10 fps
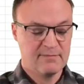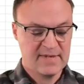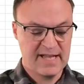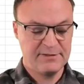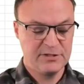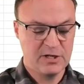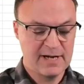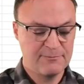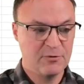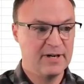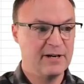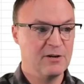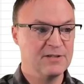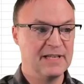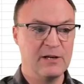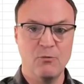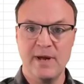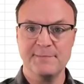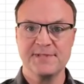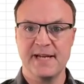at the top where it all, like a
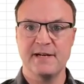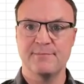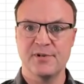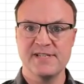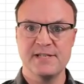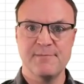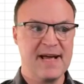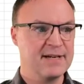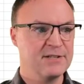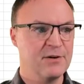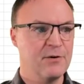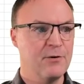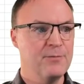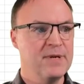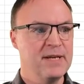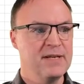website, it brings you back to home.